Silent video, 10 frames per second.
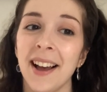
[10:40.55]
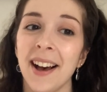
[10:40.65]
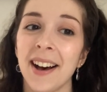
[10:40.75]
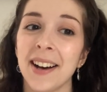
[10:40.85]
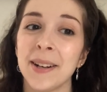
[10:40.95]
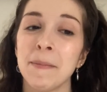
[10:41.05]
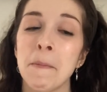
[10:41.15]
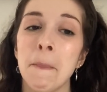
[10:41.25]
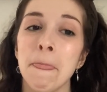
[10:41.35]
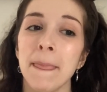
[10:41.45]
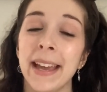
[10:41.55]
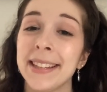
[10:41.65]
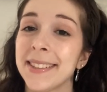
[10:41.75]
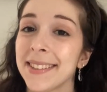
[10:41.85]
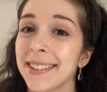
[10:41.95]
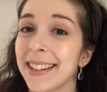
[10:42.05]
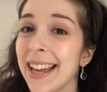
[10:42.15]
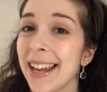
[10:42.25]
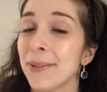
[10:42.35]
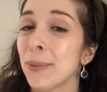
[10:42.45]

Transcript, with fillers: Um, it's, again,